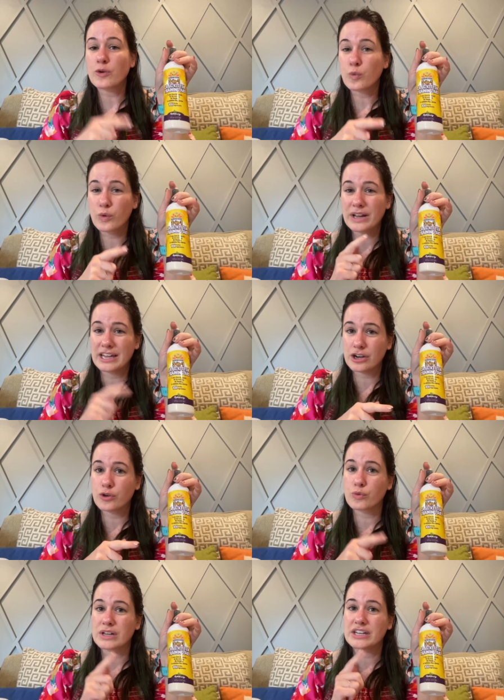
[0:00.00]
a
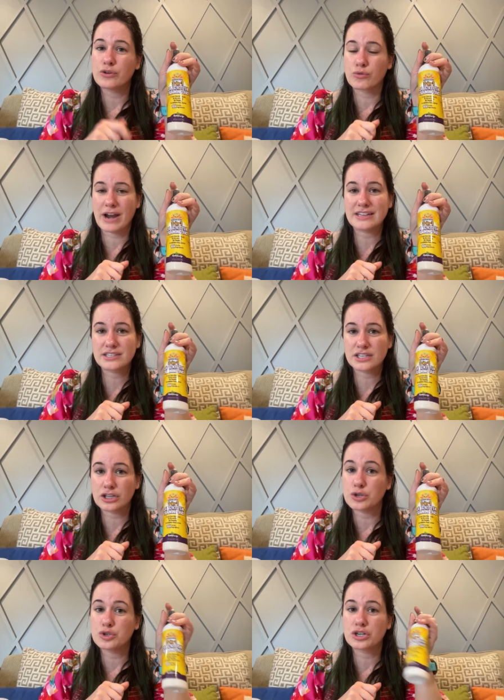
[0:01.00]
really, really great
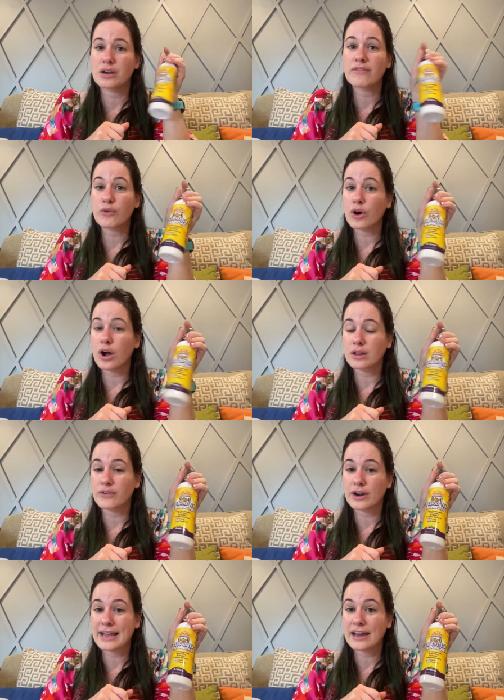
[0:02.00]
solution for all
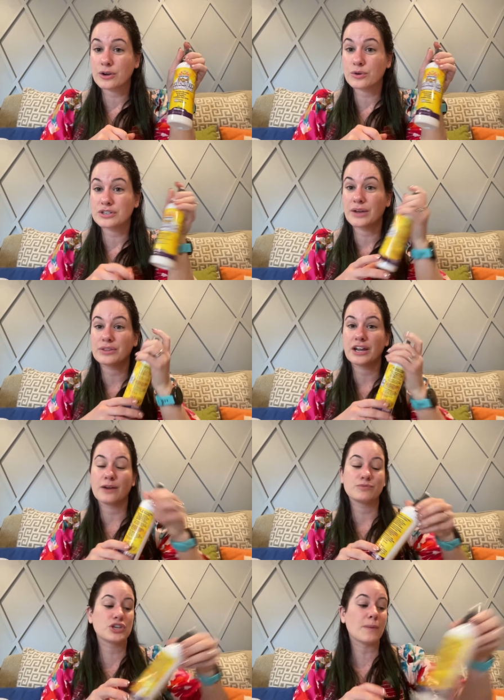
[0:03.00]
of our cat owners out
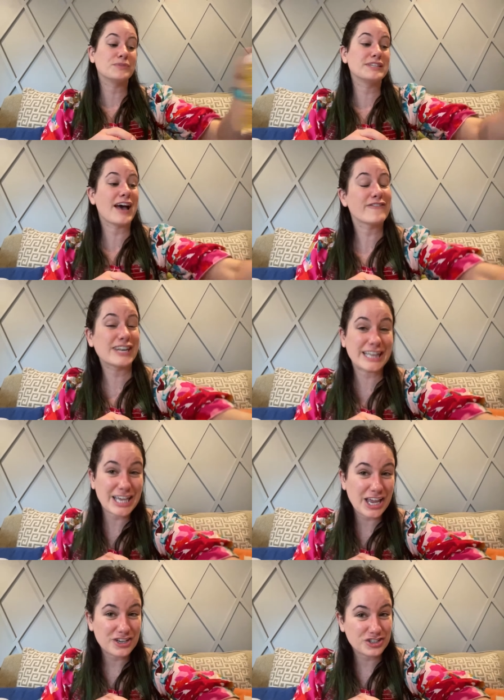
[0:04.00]
there. So
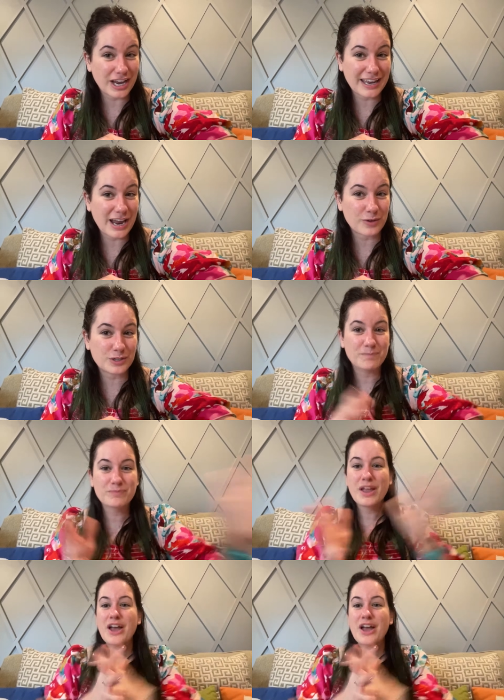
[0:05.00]
definitely check it out.